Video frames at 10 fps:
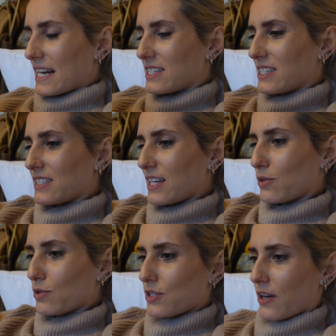she said
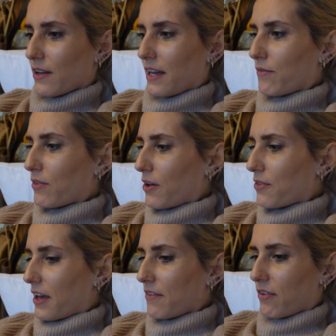also, even though
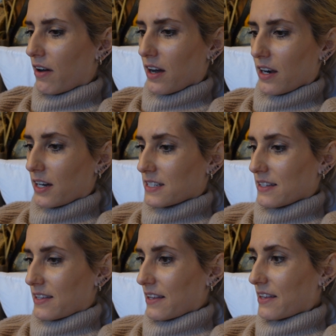they've
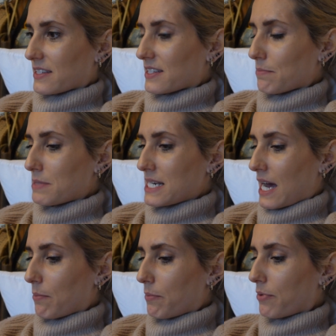highlighted that there's some
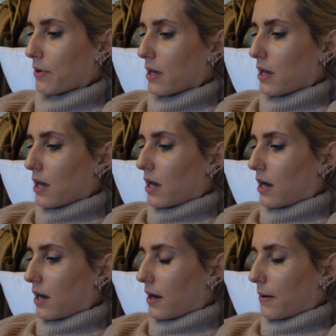damp
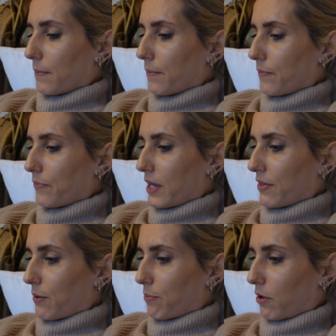
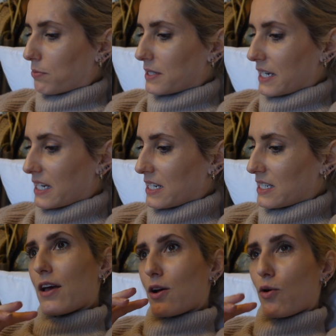in the property,
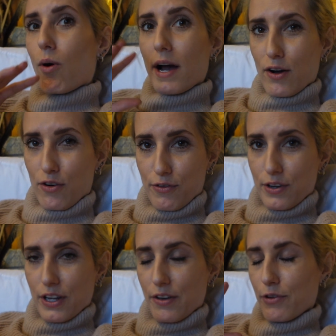quite
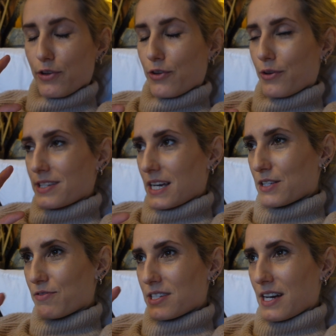often if you do a
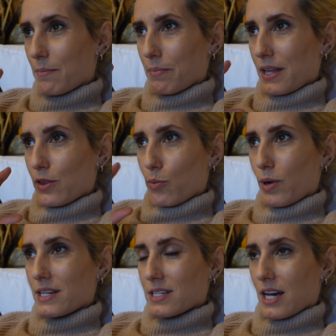test for damp in the
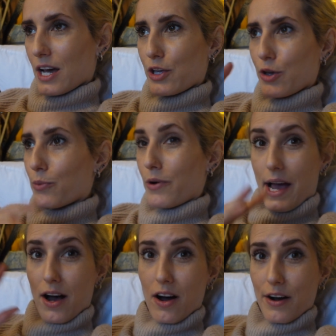winter you will
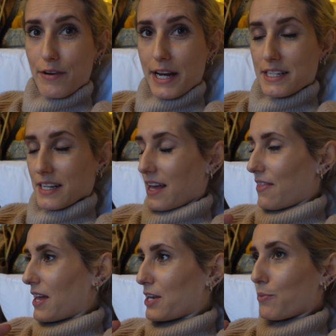get a high reading,
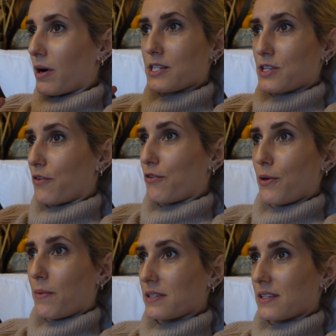and then you might do it a
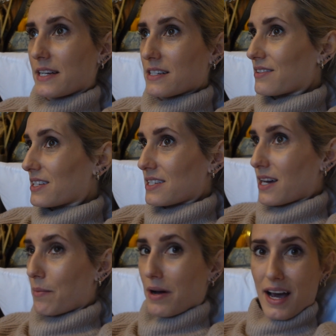few months later in the
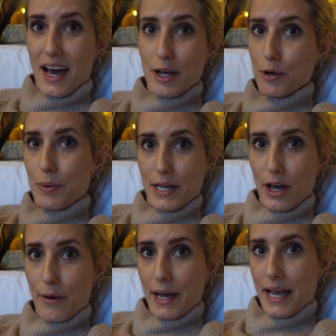summer and it will be
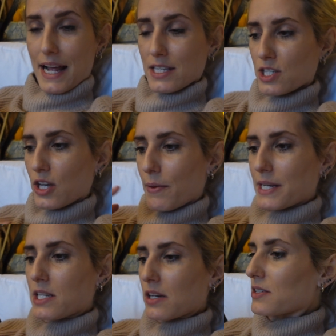low again. So
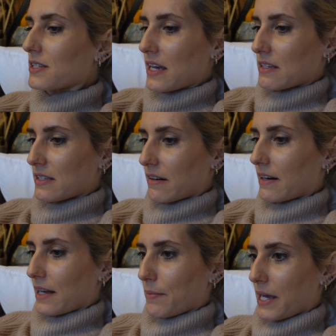it doesn't
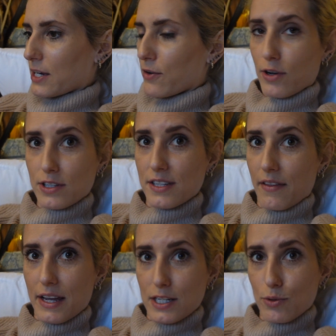necessarily mean you've got
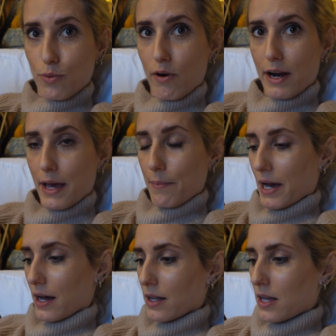something to worry
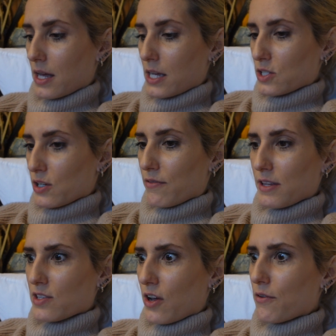about. So if
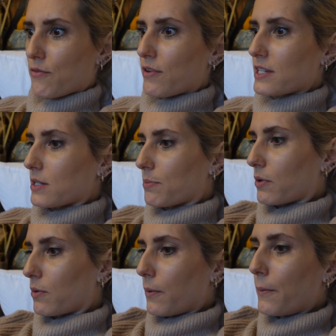there's no
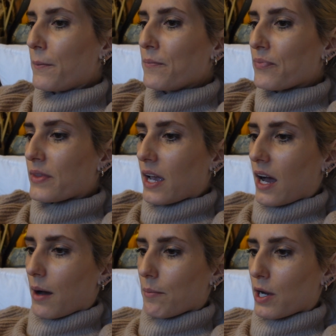visible
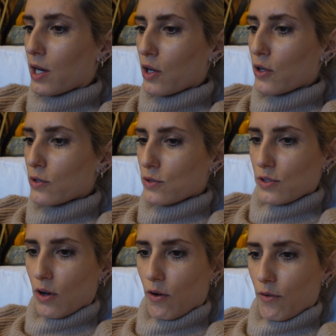clues
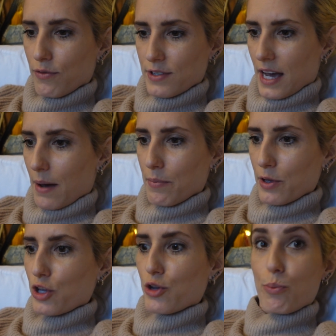of damp,
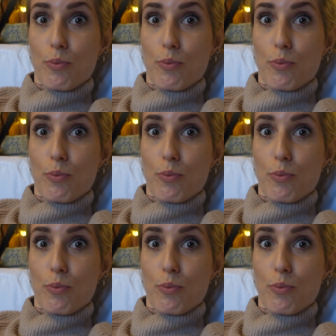you're